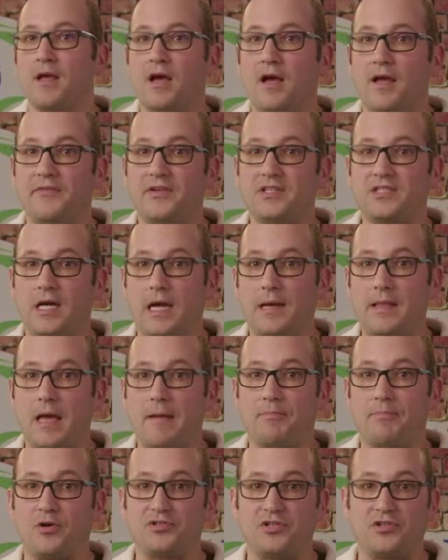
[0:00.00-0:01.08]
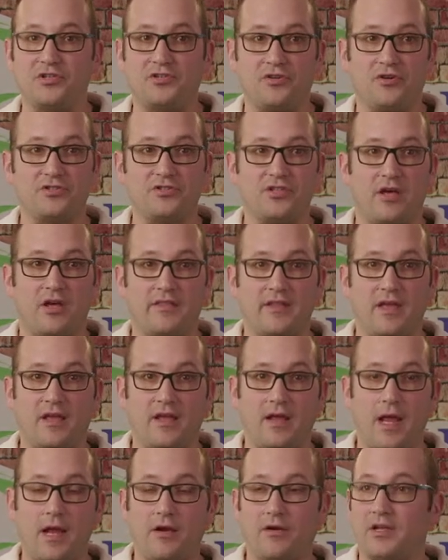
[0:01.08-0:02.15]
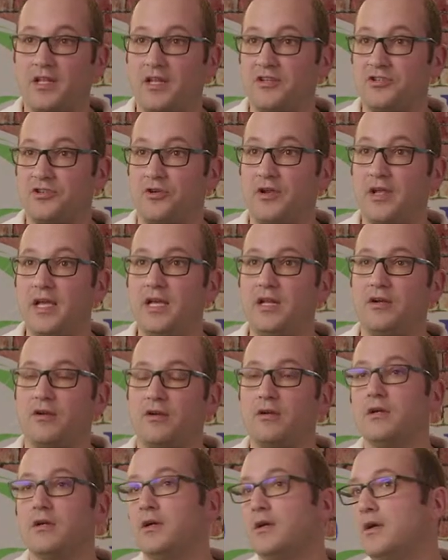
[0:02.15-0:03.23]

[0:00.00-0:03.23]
every time that person turns on the air conditioner heater,